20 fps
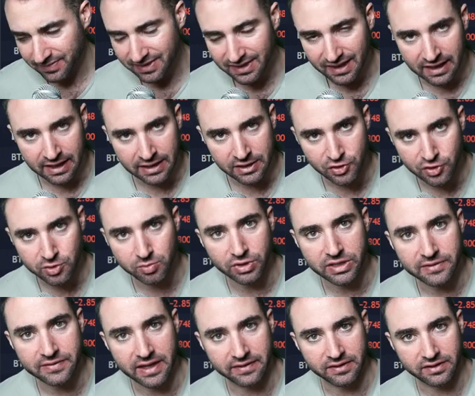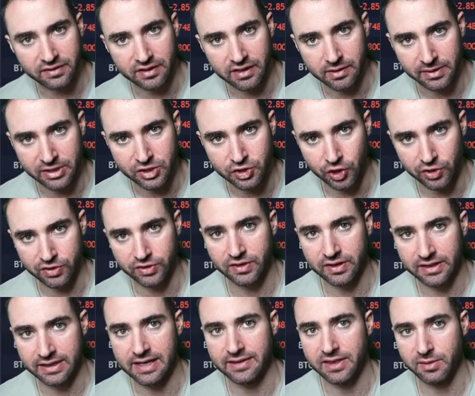I do believe that the CME charts
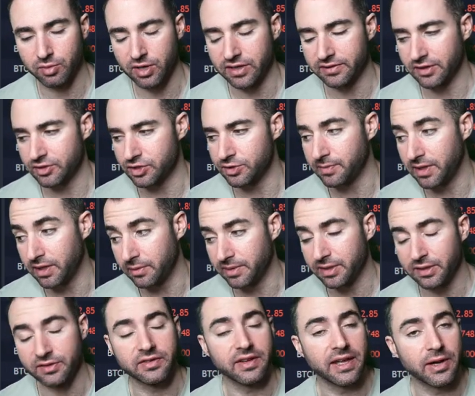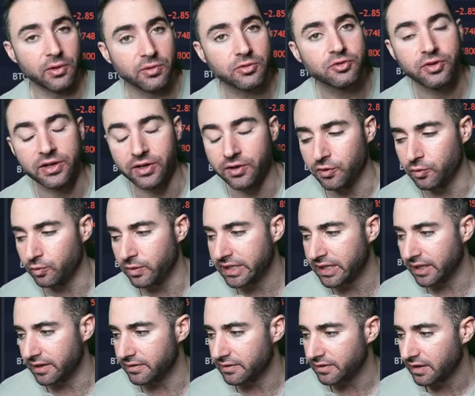get the price action better, because they don't trade on the
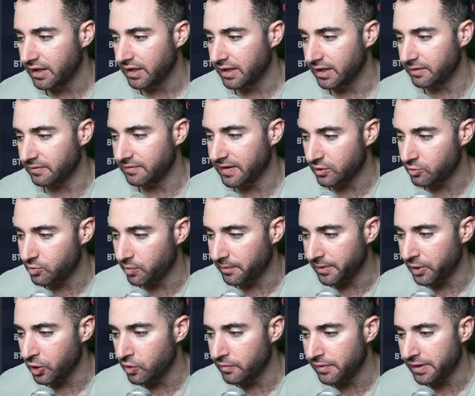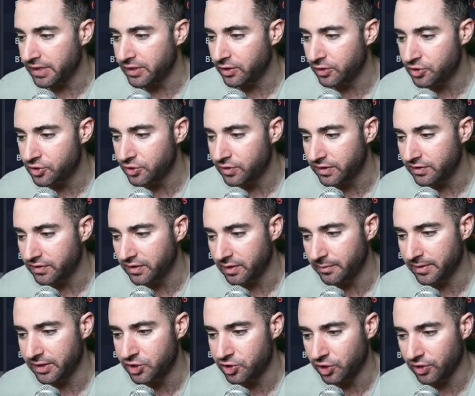weekends. And in fact, when we go over here to the
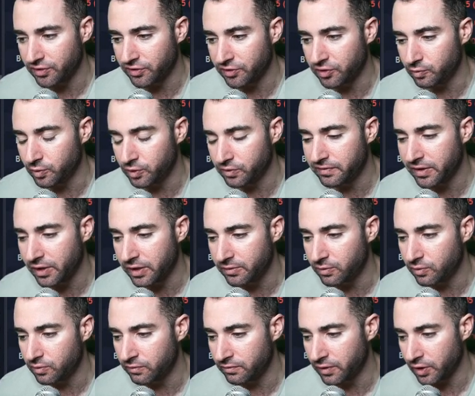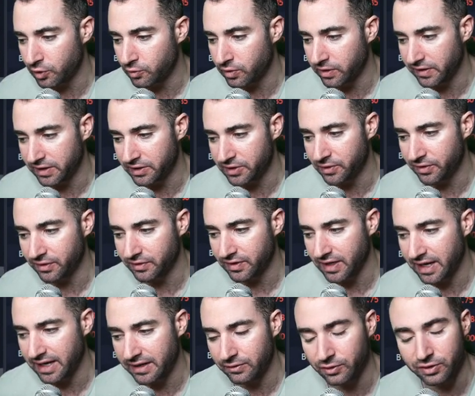CME charts, you will very, very quickly notice
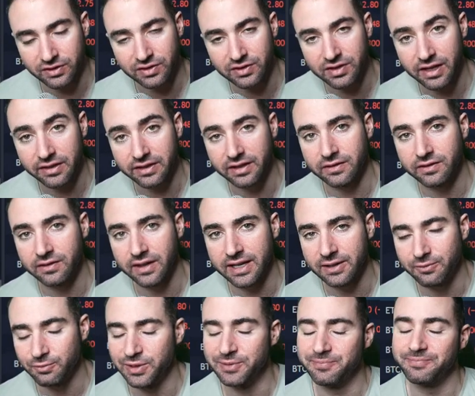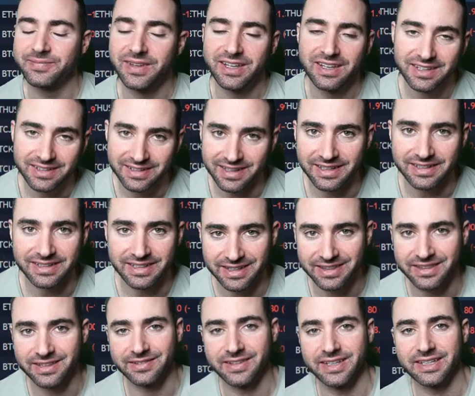that it looks nothing like, well, not
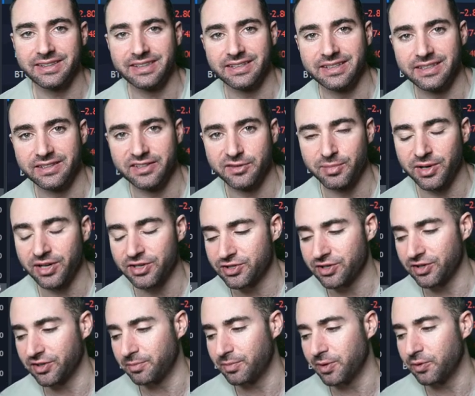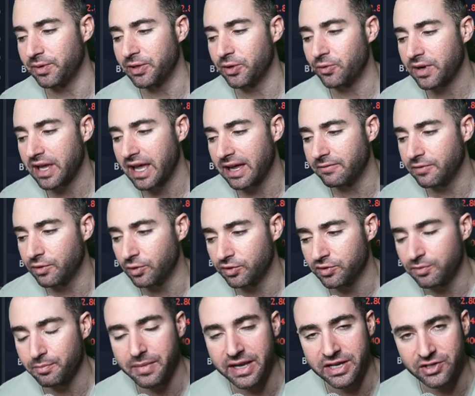nothing like the spot charts, but we don't have
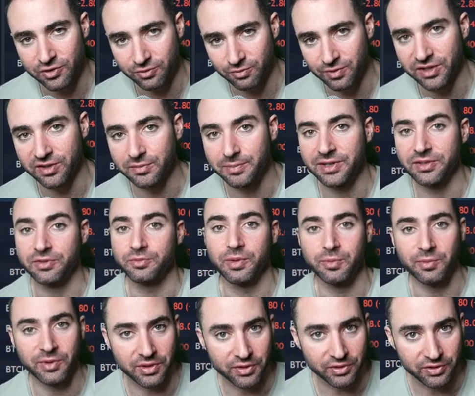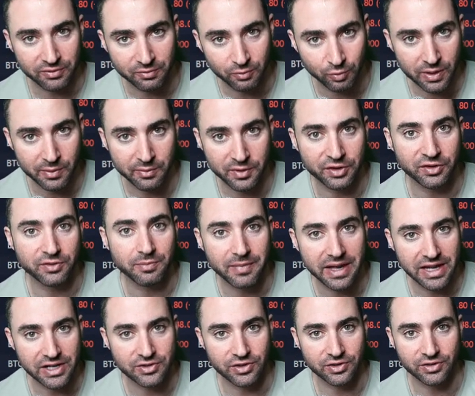those major runs, because when were those
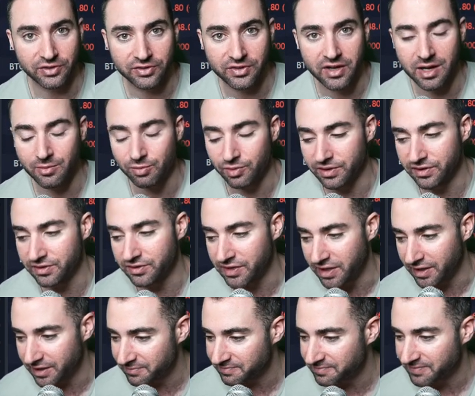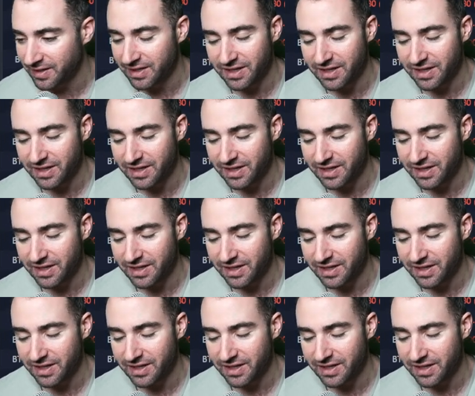major stop runs done?